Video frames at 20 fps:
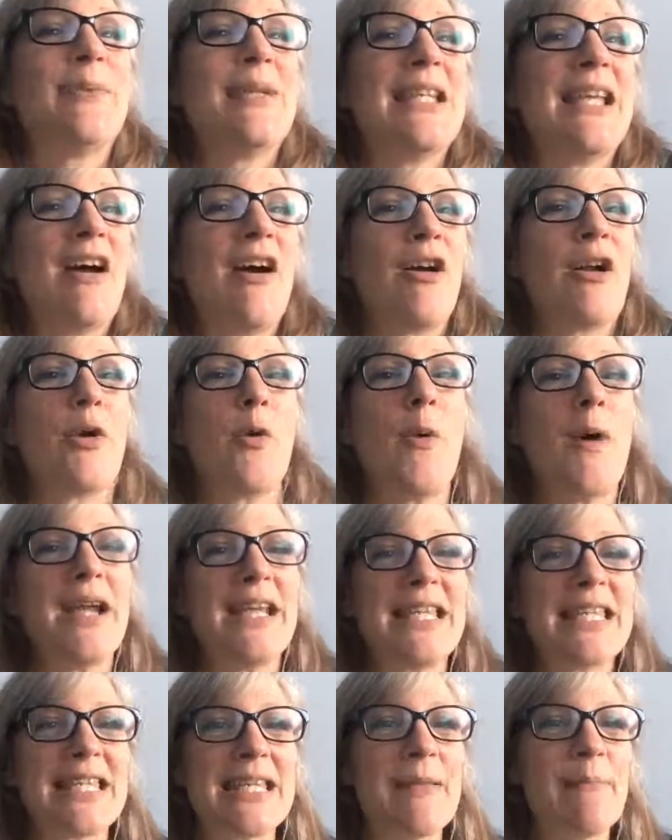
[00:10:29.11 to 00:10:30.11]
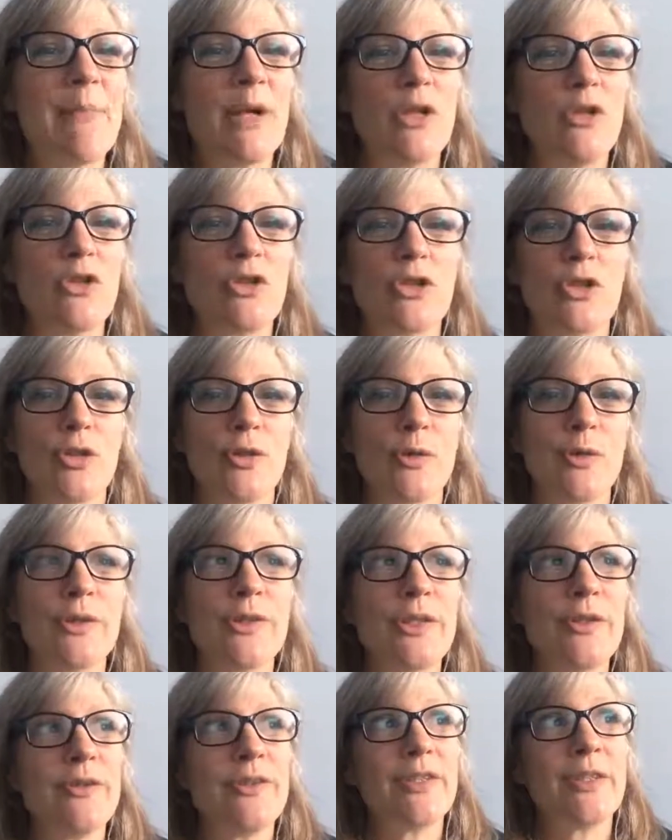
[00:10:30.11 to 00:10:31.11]
we are quite emotional,
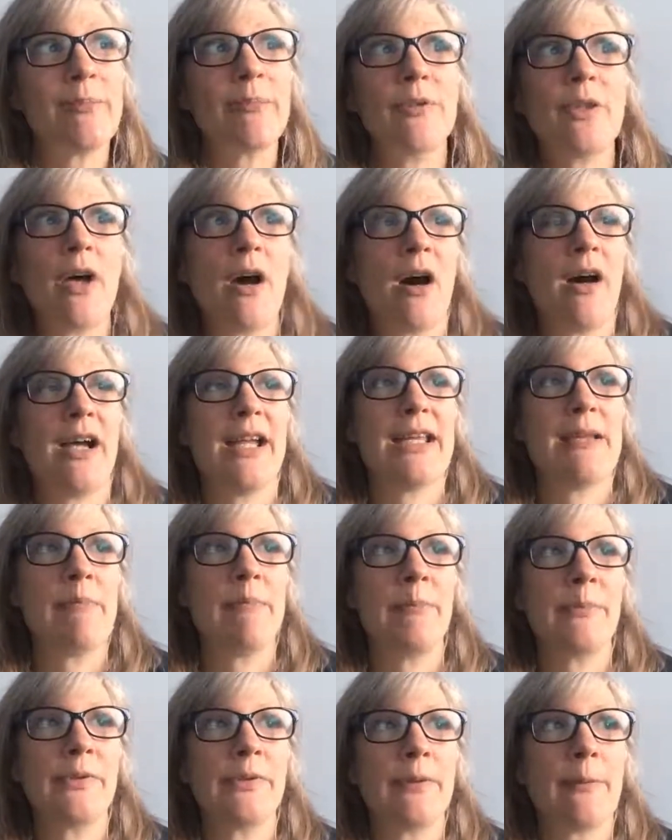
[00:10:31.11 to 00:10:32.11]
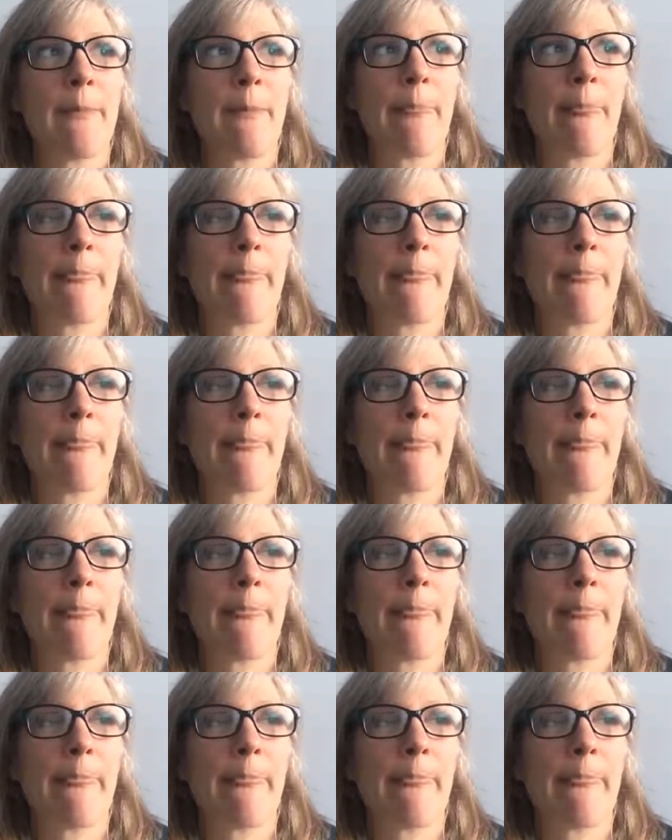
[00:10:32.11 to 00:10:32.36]
so sometimes